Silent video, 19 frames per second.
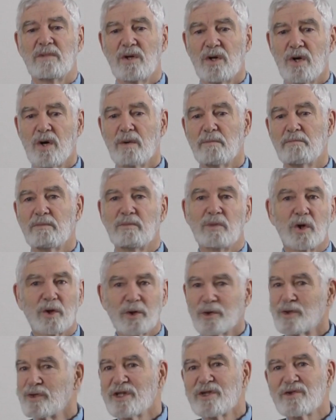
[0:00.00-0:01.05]
l'homme, la
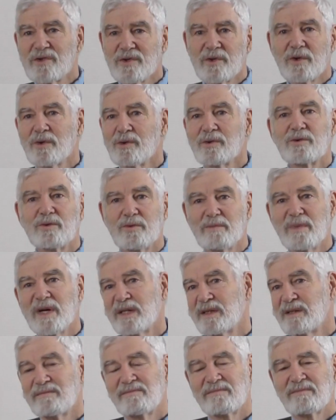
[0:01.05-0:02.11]
condition humaine.